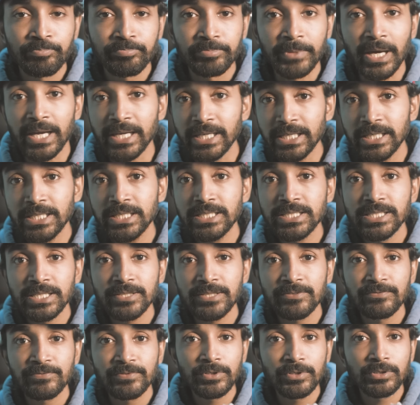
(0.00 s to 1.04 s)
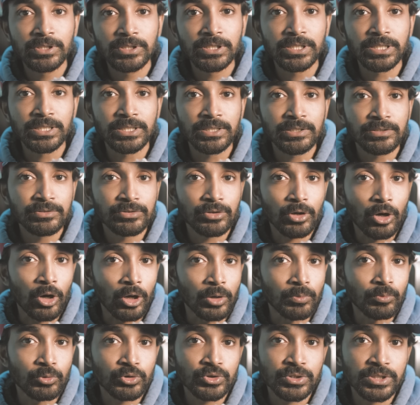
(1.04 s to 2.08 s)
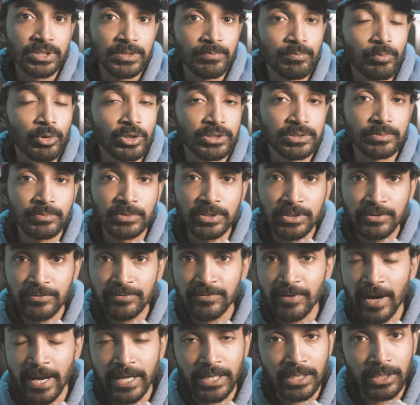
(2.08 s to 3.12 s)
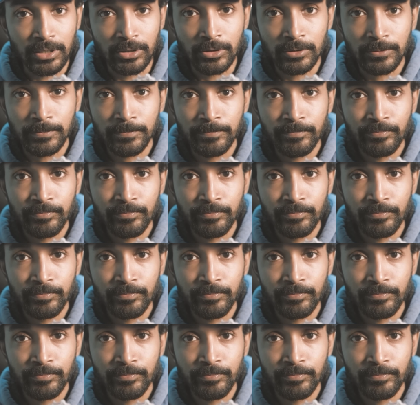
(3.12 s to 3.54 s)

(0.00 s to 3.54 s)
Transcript: The E10 fuel is almost impossible to find now.